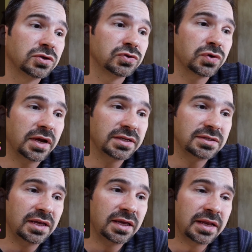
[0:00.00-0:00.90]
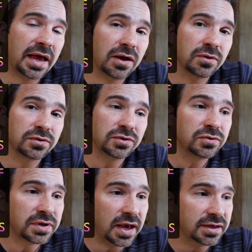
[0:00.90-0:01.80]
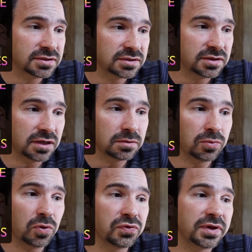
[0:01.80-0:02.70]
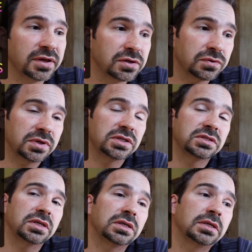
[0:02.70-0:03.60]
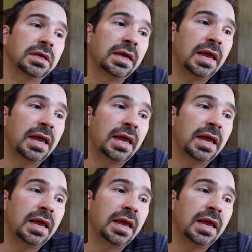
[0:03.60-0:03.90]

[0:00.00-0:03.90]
try seeking out new tasks that are both interesting